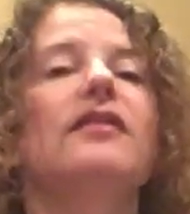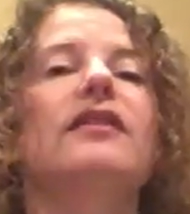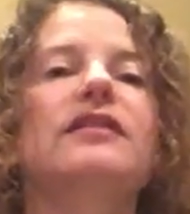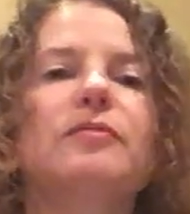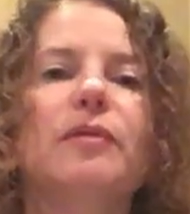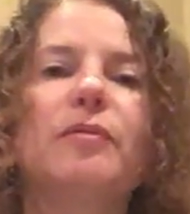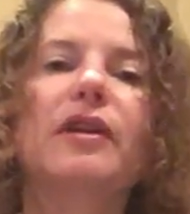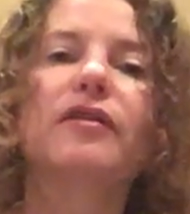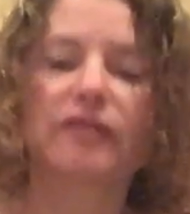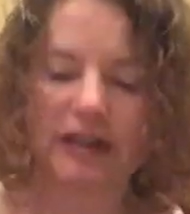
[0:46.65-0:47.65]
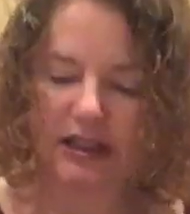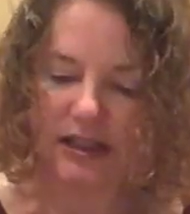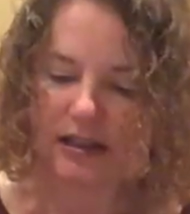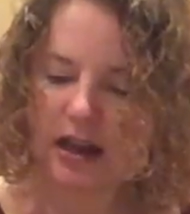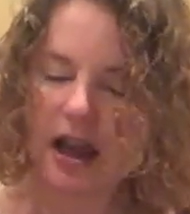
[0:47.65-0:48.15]
This one we are
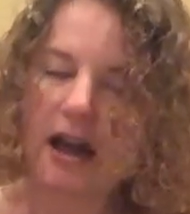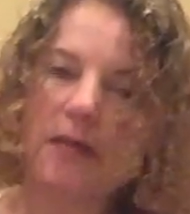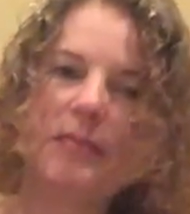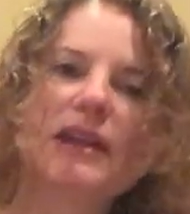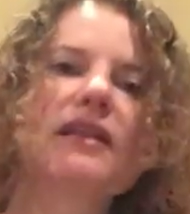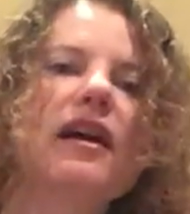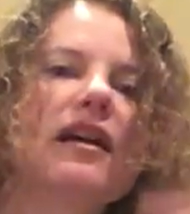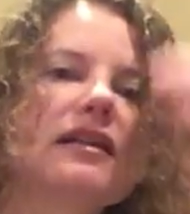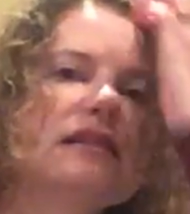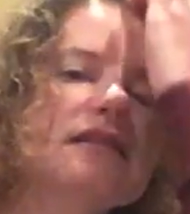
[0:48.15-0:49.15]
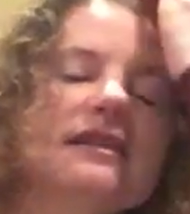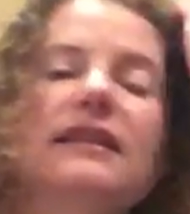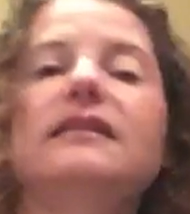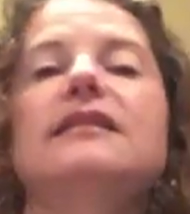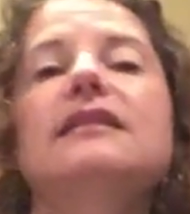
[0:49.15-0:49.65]
reading because
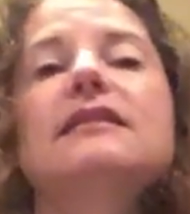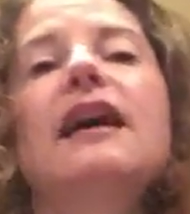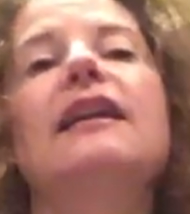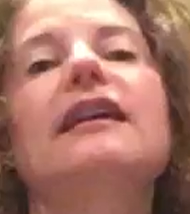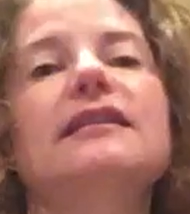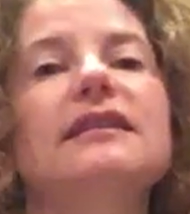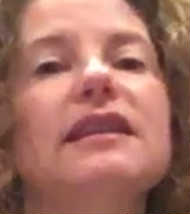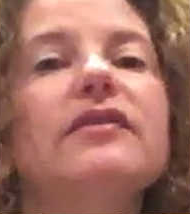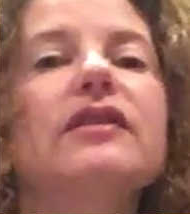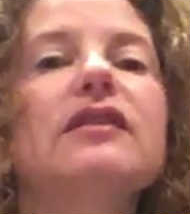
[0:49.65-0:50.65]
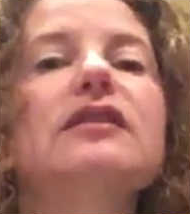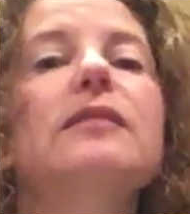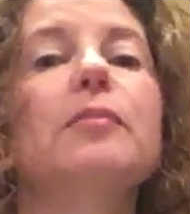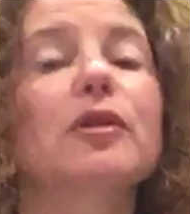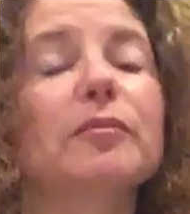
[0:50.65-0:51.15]
Dan Santat has given us
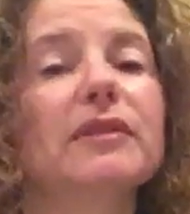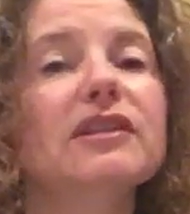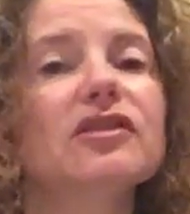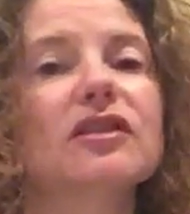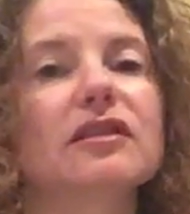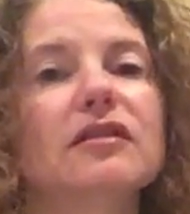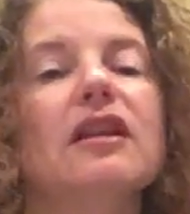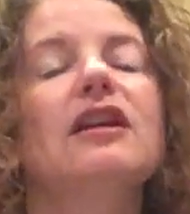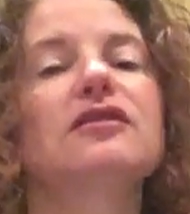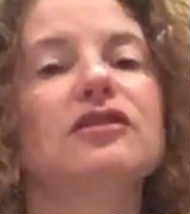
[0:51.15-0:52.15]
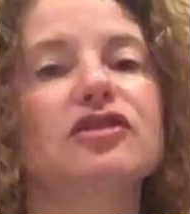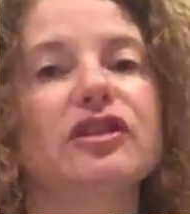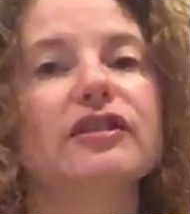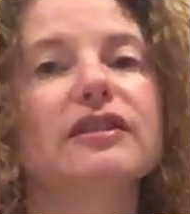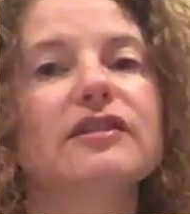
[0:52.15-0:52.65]
permission to
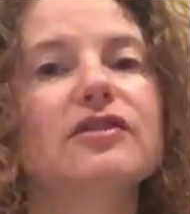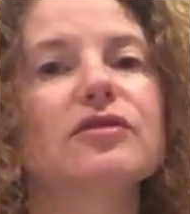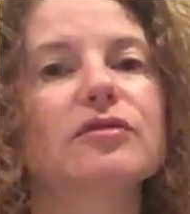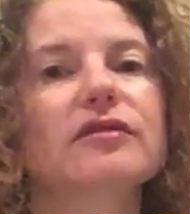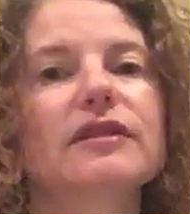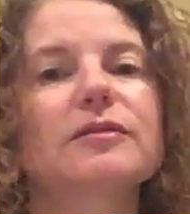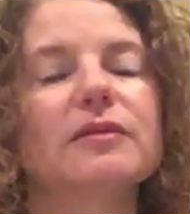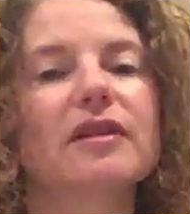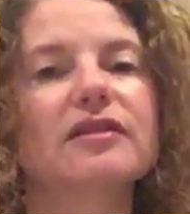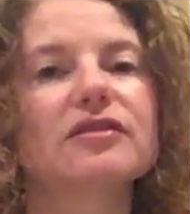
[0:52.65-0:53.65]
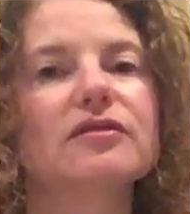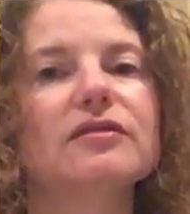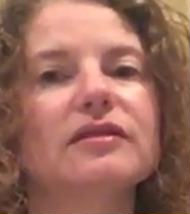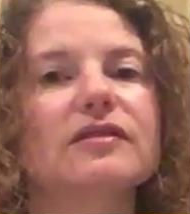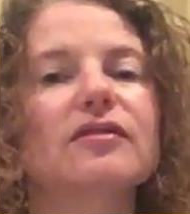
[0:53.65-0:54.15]
share his stories with our
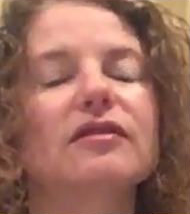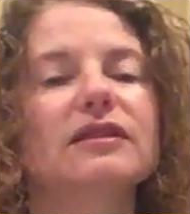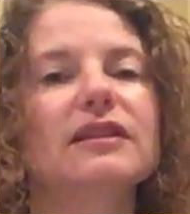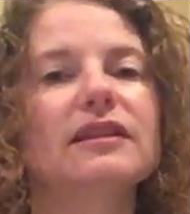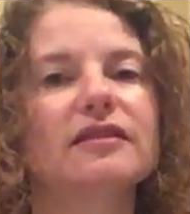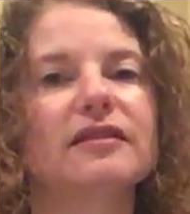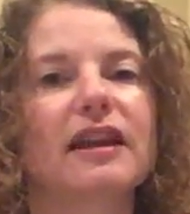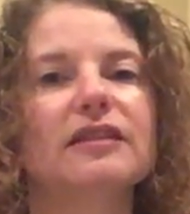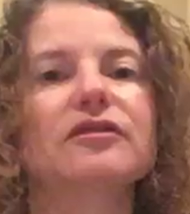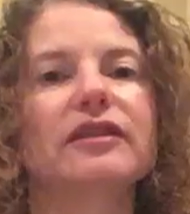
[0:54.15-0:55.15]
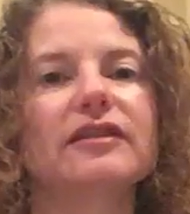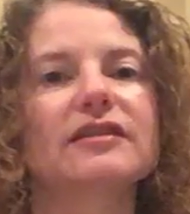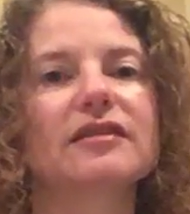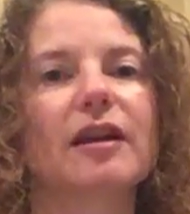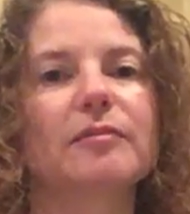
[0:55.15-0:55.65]
students on the internet during
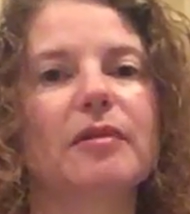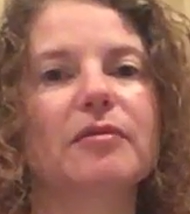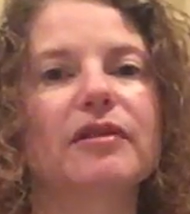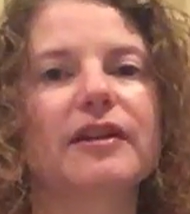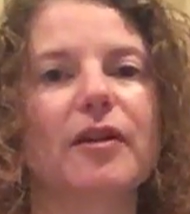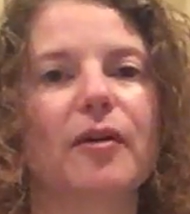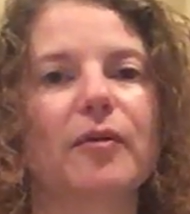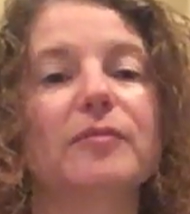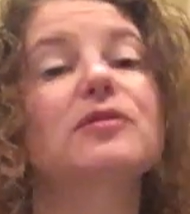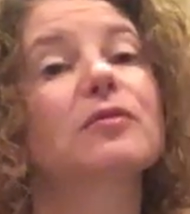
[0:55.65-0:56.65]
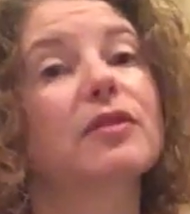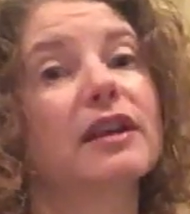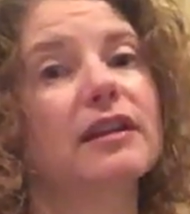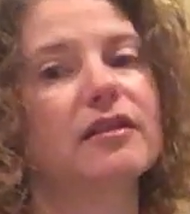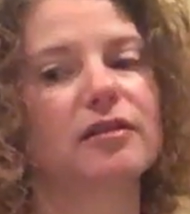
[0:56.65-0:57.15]
this time while we're at home. So
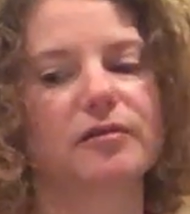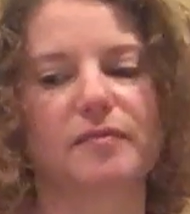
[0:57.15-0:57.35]
thank you.